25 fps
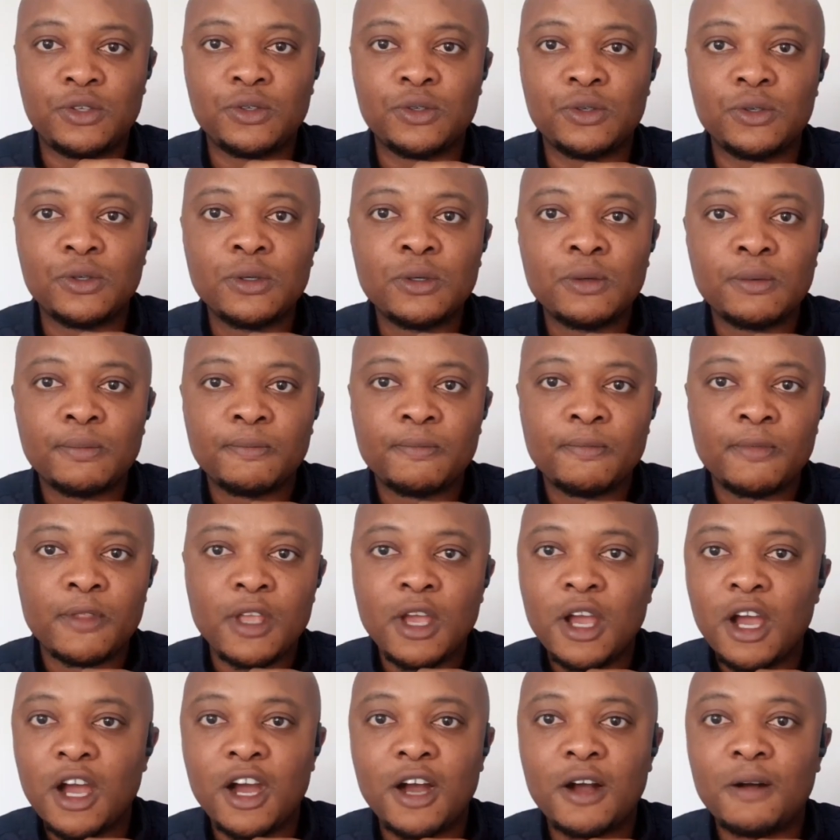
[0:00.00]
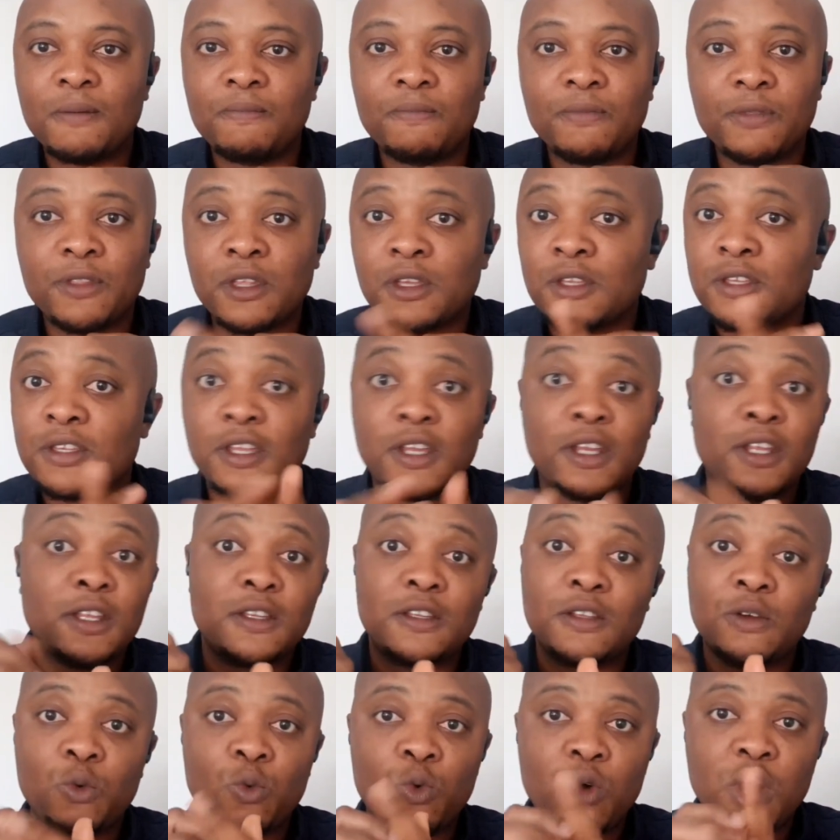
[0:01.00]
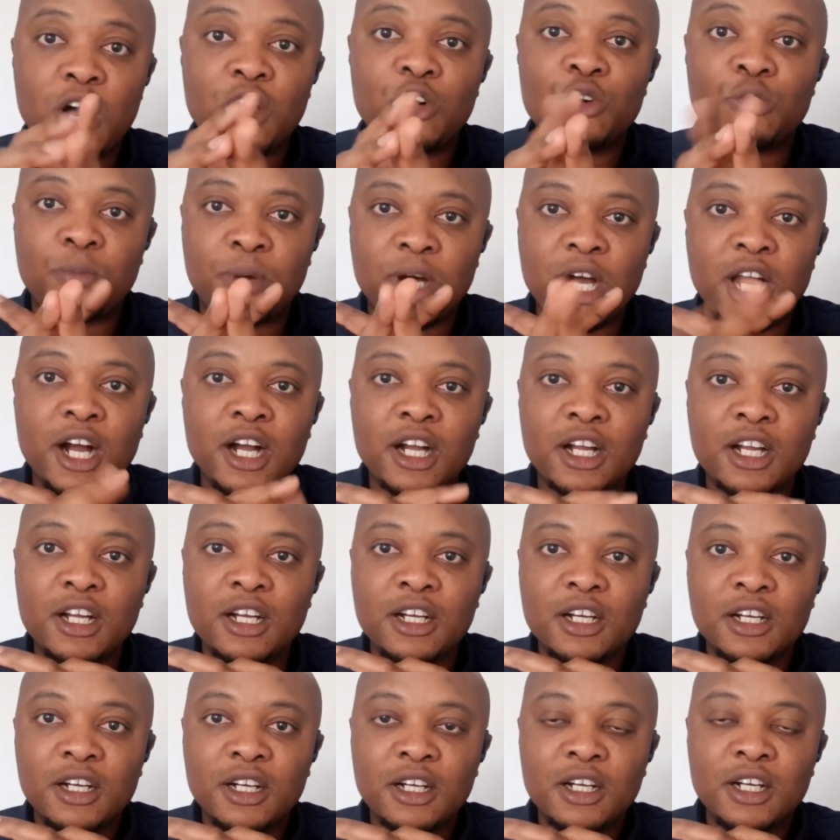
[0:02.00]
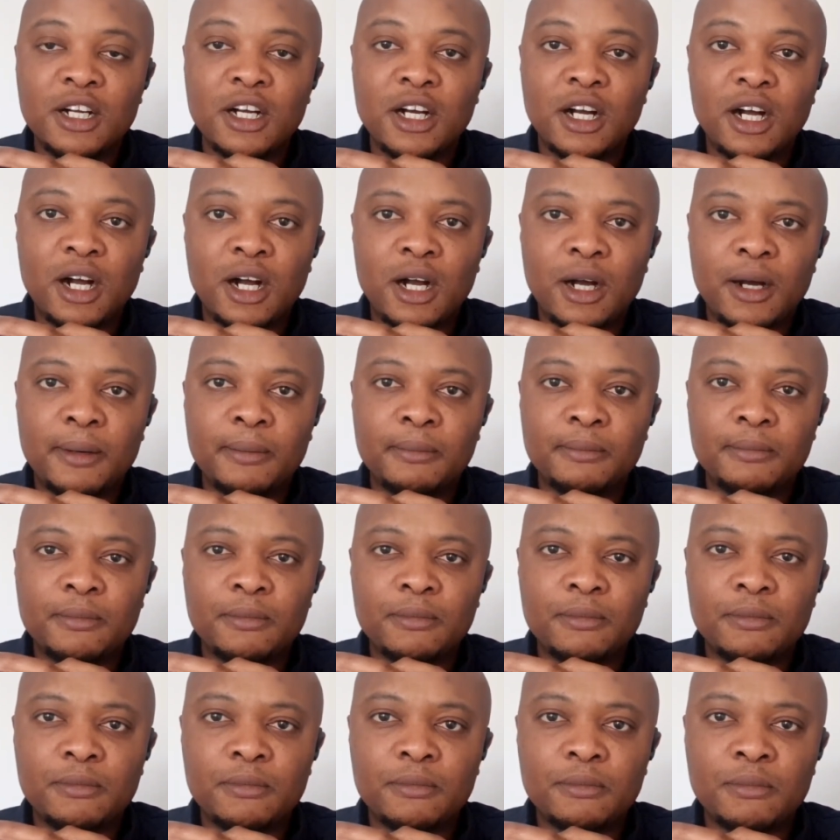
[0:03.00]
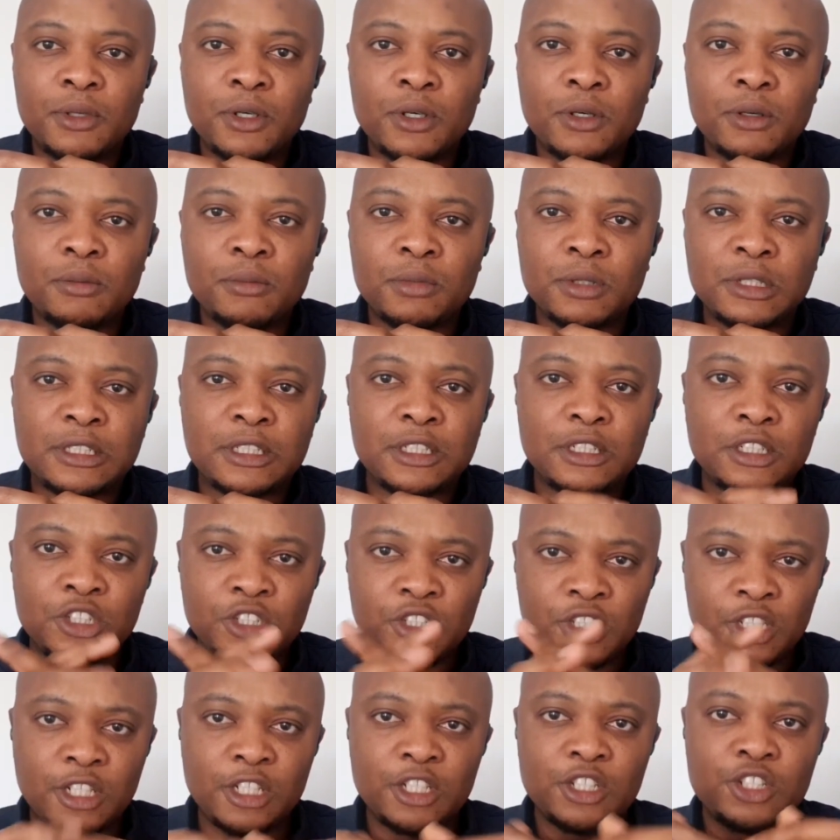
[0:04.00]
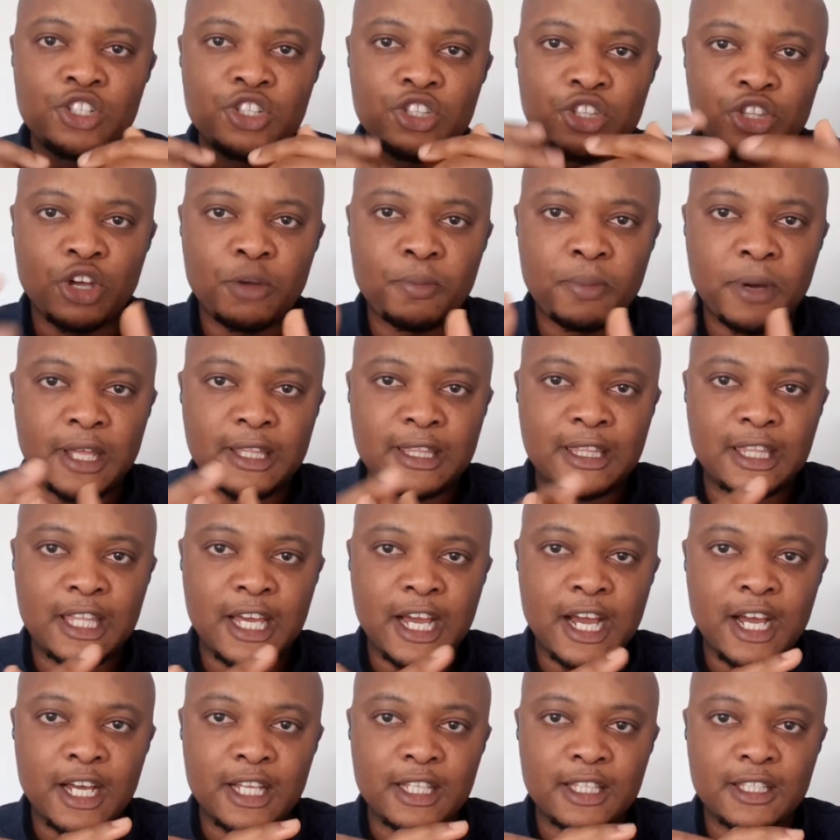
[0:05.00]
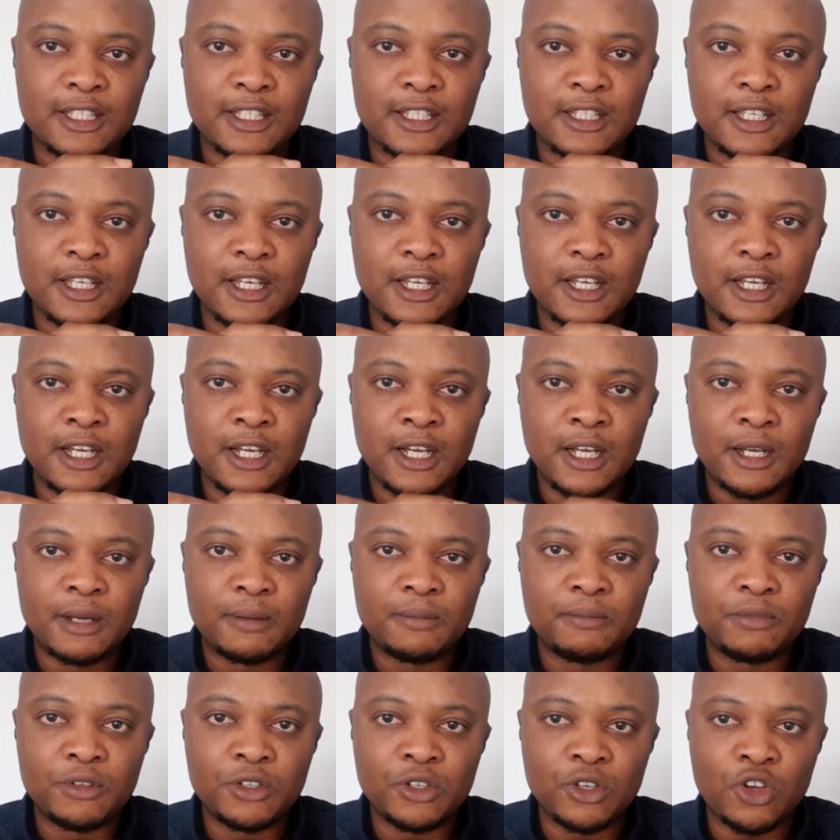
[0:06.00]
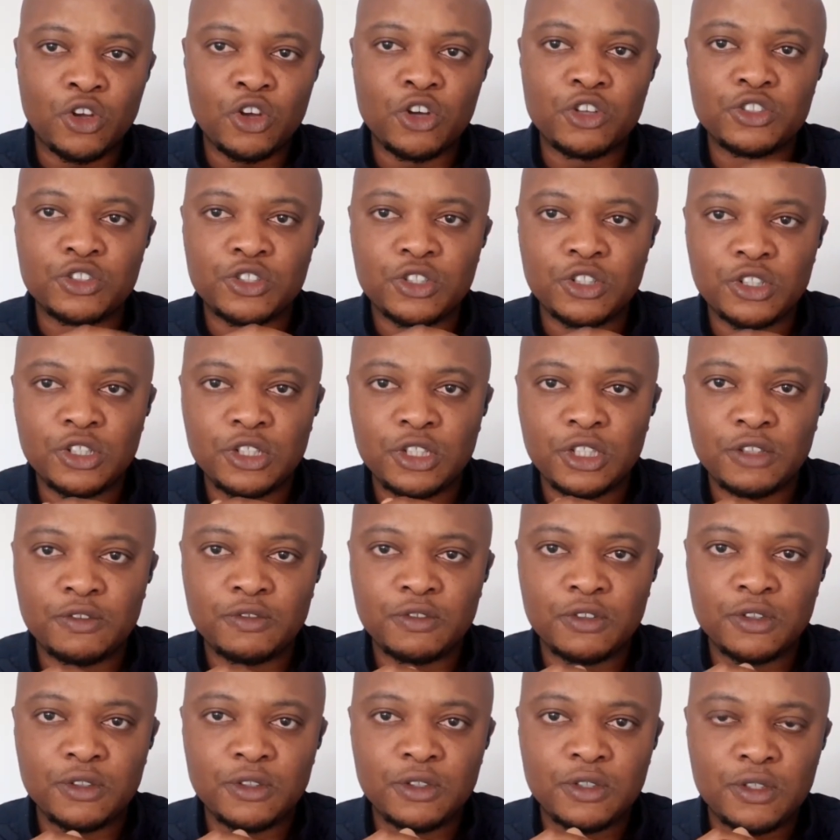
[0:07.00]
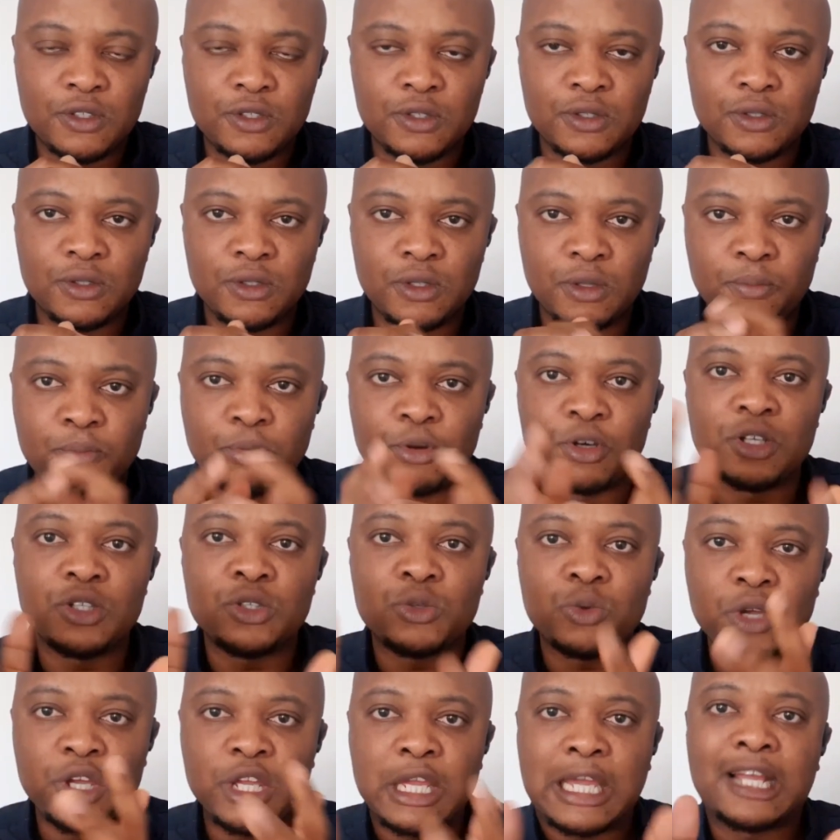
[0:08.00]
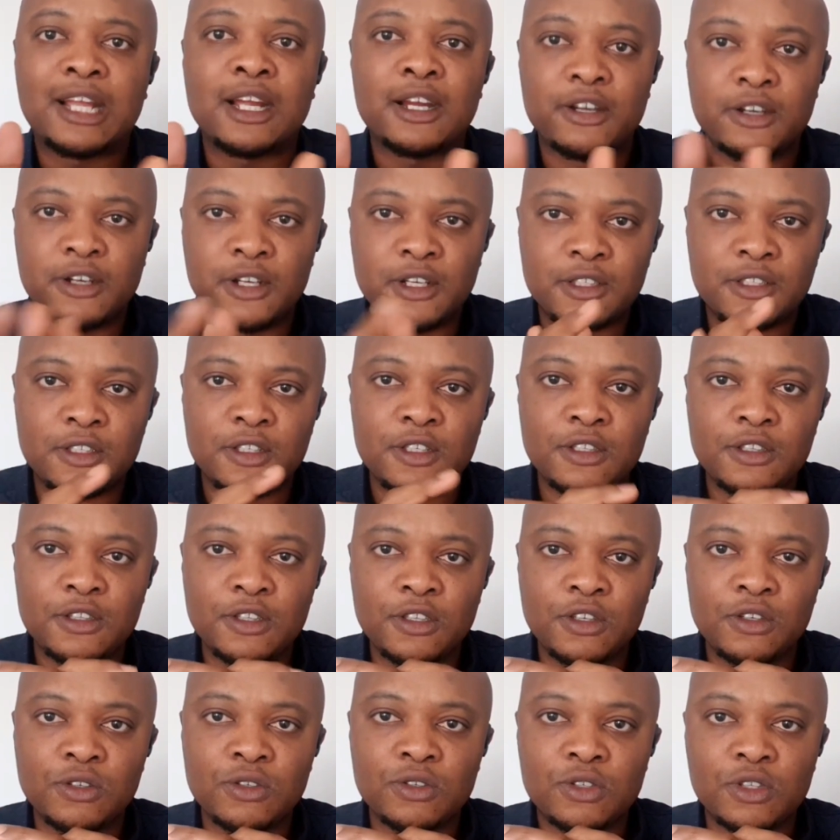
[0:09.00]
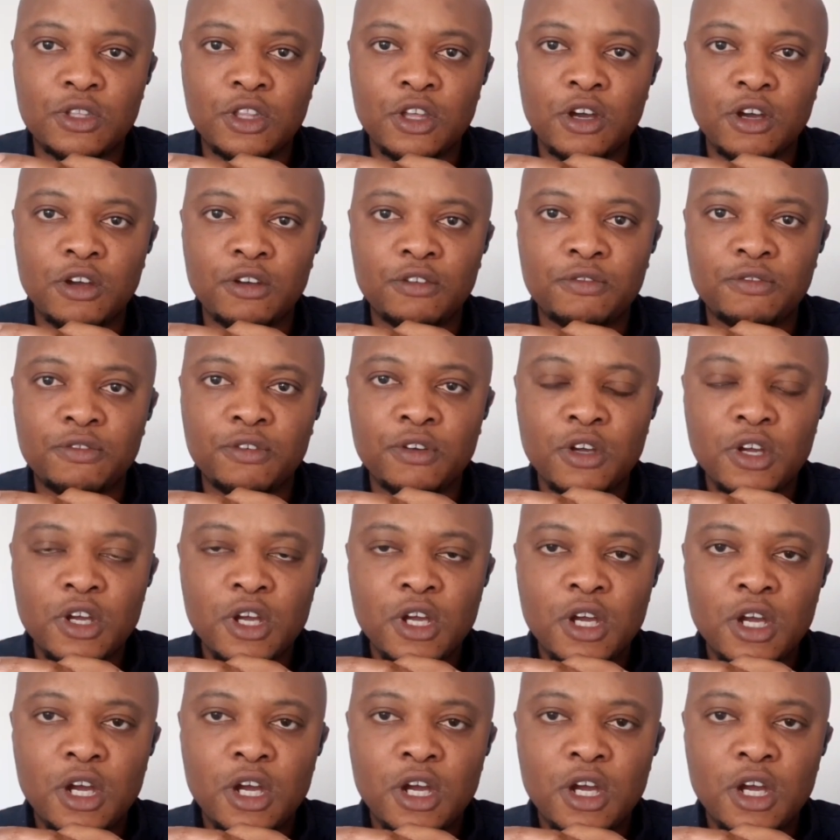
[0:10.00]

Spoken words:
they do, they started a while back. But it didn't stop at that. You continued even to the point where you're creating new stuff.